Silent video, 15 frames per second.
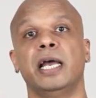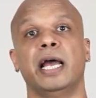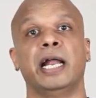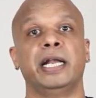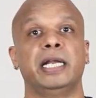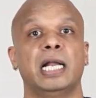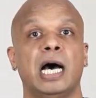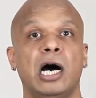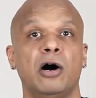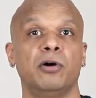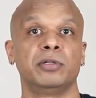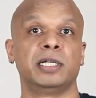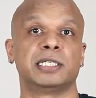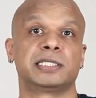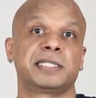and now
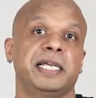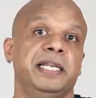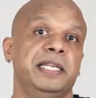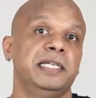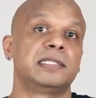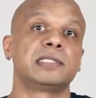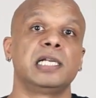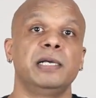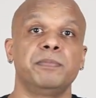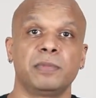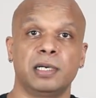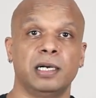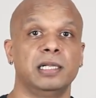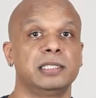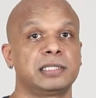the skinny slim
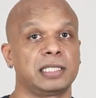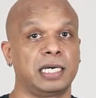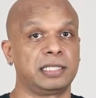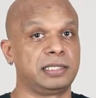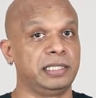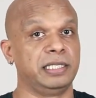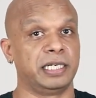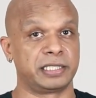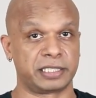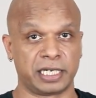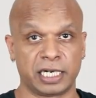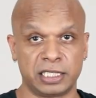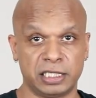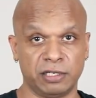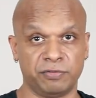girls are seen
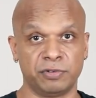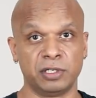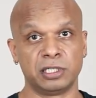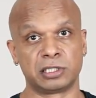attractive.